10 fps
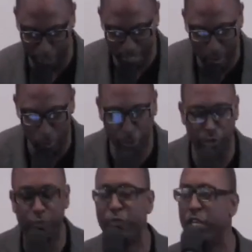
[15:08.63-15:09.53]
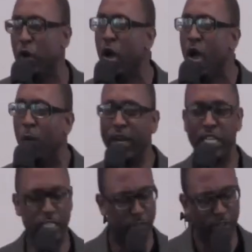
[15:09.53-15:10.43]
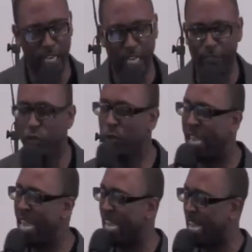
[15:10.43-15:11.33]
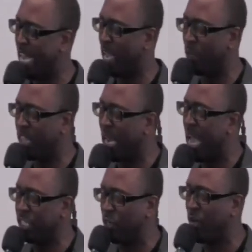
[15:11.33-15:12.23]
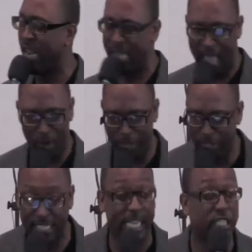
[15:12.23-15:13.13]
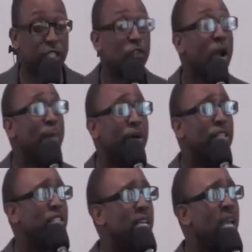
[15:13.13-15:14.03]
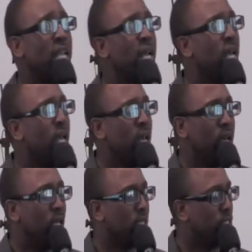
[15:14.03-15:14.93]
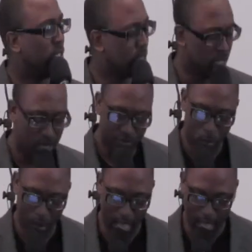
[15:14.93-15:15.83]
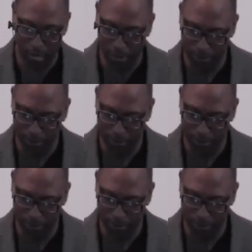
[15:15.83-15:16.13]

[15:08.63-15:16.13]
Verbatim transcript: I want you to feel what he's feeling. And if you can't connect with Elijah right now in the text, as grandmother said, just live a while.